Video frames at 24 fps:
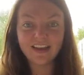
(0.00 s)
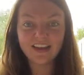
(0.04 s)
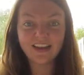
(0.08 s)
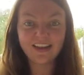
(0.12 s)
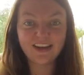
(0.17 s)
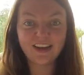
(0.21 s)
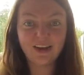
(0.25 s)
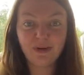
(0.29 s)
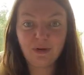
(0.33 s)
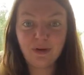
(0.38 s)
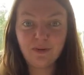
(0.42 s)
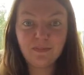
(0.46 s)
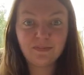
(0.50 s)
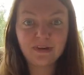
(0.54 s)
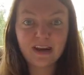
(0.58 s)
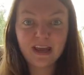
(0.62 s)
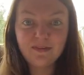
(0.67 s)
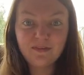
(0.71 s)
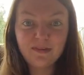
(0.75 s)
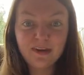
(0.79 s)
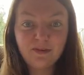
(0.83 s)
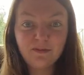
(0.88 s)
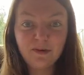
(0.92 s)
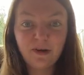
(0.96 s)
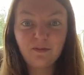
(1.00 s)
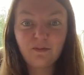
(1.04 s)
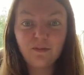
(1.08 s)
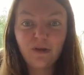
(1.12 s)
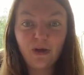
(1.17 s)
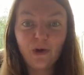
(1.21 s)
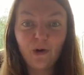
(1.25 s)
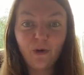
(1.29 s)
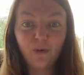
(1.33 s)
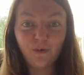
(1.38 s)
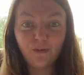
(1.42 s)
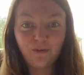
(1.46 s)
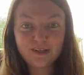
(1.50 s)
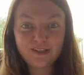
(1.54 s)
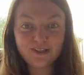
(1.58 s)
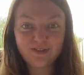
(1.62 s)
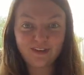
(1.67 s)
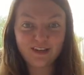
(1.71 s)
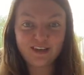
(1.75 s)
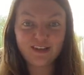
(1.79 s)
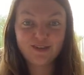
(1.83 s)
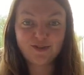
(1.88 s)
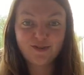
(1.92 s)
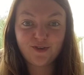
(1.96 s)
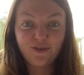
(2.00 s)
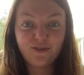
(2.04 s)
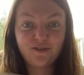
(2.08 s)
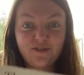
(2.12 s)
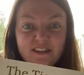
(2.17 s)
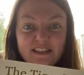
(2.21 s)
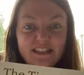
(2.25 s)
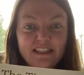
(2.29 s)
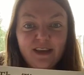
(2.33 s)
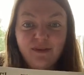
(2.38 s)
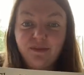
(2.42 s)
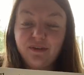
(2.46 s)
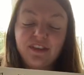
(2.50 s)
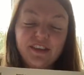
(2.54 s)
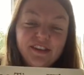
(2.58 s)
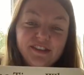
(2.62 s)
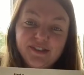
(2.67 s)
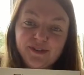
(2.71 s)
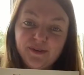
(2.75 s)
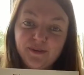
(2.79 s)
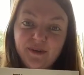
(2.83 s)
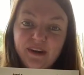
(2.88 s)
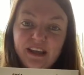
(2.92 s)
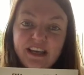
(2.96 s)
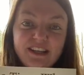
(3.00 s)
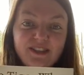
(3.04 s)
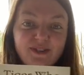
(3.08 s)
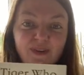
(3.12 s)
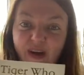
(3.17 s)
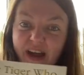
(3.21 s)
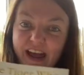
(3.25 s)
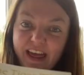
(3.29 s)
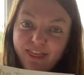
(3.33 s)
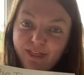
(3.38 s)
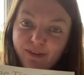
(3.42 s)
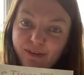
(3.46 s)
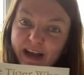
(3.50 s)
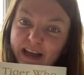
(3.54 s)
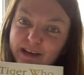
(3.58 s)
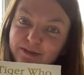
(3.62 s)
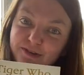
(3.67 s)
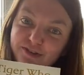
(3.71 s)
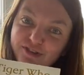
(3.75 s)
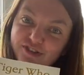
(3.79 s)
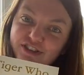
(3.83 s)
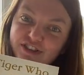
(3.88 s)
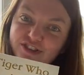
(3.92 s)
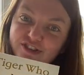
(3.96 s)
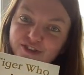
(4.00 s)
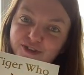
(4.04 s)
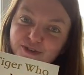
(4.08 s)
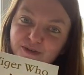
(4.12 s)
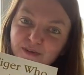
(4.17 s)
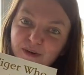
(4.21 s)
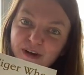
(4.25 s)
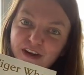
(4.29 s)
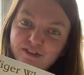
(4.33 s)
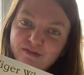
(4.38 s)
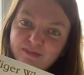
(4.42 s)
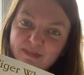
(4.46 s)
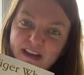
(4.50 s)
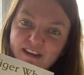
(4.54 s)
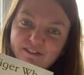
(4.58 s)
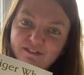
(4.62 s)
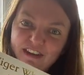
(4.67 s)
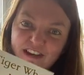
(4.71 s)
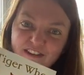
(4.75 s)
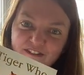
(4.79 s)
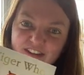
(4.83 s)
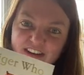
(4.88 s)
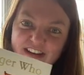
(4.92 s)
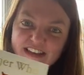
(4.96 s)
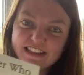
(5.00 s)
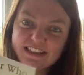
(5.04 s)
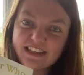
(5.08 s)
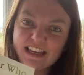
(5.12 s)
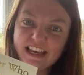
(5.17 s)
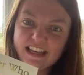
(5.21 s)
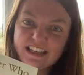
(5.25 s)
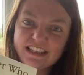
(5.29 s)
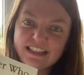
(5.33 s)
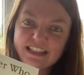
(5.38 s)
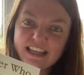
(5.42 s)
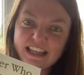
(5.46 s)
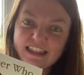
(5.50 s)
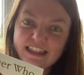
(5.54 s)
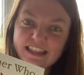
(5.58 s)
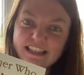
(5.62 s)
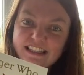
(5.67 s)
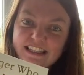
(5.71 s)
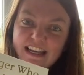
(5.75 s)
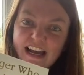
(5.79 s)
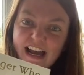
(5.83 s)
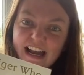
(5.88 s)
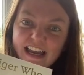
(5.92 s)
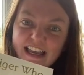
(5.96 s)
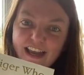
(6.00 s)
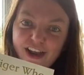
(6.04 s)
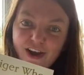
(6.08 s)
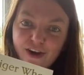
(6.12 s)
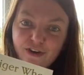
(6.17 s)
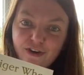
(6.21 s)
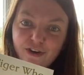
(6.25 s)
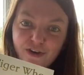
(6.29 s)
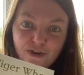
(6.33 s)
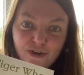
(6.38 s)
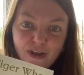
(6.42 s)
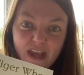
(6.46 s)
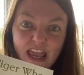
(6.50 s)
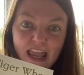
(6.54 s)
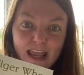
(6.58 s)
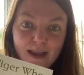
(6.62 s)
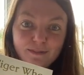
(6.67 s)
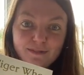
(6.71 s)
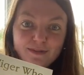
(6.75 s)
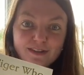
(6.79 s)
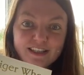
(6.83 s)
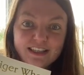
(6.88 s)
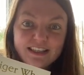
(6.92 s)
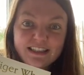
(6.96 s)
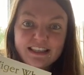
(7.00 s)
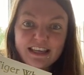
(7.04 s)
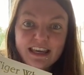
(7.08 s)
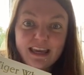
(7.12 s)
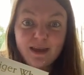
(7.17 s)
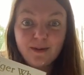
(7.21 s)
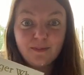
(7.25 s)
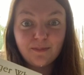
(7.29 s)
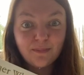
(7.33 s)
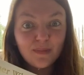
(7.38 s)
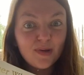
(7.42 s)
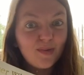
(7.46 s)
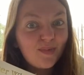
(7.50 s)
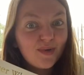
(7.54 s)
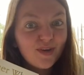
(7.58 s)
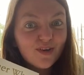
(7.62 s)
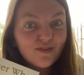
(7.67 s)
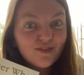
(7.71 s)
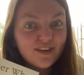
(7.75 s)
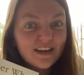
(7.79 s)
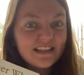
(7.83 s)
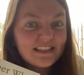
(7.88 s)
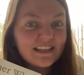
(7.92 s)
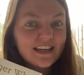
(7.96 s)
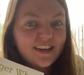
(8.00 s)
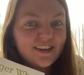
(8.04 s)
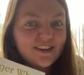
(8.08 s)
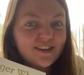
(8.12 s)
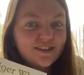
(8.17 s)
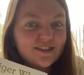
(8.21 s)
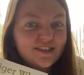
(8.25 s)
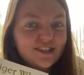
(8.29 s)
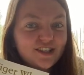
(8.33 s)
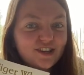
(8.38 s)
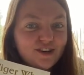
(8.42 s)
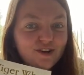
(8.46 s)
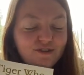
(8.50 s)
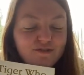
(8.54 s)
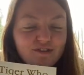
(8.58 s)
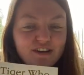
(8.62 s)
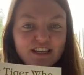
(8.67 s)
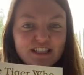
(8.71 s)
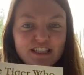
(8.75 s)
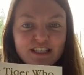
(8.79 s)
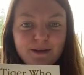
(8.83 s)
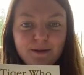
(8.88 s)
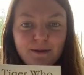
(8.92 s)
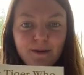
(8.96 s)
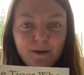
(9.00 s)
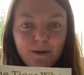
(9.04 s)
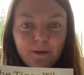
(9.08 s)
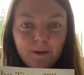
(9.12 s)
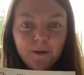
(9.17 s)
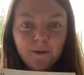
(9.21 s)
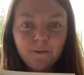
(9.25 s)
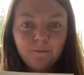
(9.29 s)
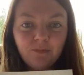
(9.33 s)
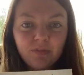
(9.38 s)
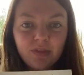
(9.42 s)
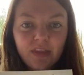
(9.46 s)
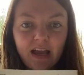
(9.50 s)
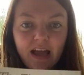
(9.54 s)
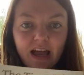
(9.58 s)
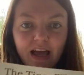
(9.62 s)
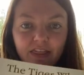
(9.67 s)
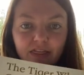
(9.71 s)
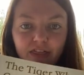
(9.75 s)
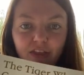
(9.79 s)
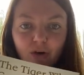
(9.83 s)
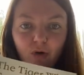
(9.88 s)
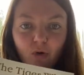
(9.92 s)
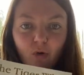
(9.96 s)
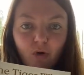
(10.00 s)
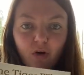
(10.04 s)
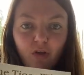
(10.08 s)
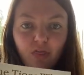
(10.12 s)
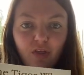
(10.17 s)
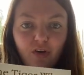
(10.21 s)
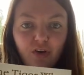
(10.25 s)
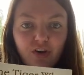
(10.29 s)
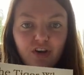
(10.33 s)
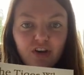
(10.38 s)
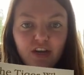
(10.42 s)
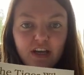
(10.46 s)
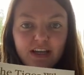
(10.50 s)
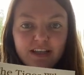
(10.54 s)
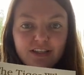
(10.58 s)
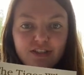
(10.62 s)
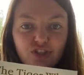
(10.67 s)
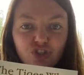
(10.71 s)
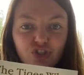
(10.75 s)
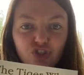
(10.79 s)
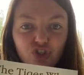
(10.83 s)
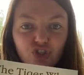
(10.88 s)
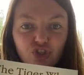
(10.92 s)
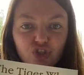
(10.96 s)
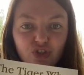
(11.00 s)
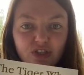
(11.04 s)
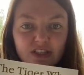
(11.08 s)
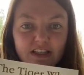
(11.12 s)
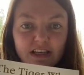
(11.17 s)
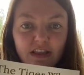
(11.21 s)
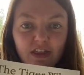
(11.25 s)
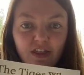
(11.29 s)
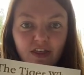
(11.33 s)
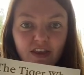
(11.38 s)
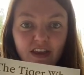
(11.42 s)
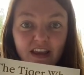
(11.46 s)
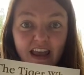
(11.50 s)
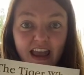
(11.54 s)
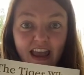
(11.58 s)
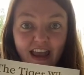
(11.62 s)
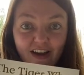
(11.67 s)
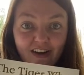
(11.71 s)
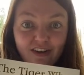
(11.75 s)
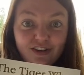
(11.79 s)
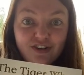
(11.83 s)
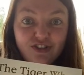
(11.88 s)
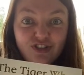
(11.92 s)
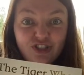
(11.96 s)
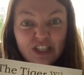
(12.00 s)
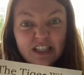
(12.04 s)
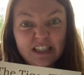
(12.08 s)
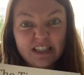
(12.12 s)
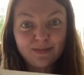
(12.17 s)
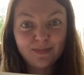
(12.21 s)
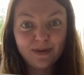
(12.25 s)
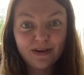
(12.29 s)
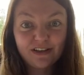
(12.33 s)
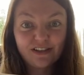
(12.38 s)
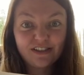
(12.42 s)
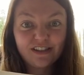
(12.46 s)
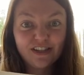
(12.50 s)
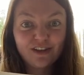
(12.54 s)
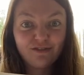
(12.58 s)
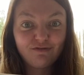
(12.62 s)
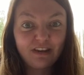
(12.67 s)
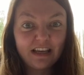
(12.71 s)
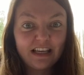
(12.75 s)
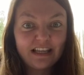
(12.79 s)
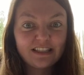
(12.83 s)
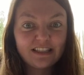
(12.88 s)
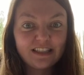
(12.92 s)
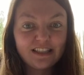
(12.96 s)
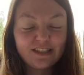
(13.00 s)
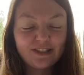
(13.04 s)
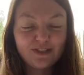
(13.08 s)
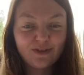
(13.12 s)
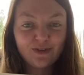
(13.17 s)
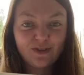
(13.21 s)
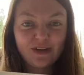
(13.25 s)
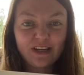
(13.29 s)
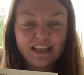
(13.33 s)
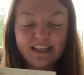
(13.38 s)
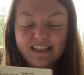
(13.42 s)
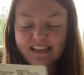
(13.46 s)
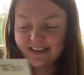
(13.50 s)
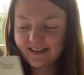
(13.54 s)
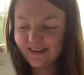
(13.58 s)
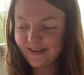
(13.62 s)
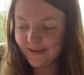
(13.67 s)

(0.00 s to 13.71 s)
Now in primary one, we always finish off the day with a story. So I thought I would read you one of my favourites. It's The Tiger Who Came to Tea. Maybe you've read it at nursery already. And the author is Judith Kerr. She's the person that writes the stories.